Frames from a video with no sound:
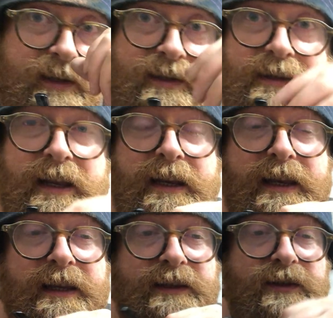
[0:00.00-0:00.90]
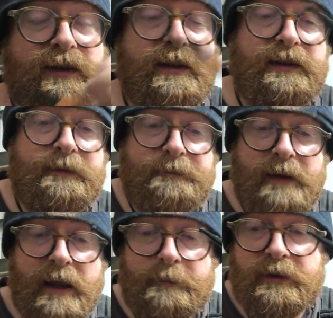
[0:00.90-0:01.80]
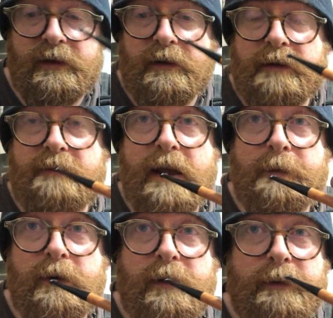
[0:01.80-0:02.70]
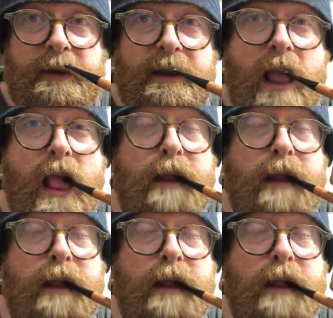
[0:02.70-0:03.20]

season and it is just absolutely ramo at the minute.